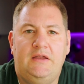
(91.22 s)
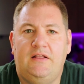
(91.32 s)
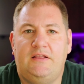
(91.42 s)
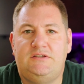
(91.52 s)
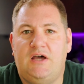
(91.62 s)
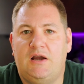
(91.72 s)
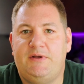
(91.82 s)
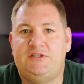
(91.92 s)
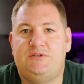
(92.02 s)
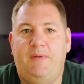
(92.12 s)
Now let's talk
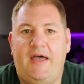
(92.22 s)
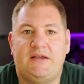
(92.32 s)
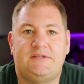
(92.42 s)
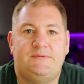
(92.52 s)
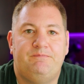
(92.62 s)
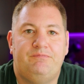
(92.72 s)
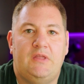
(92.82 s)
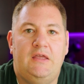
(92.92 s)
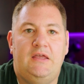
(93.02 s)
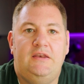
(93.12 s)
about specs.
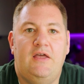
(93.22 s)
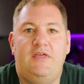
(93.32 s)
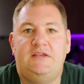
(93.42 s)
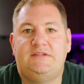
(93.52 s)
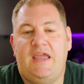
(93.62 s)
Now this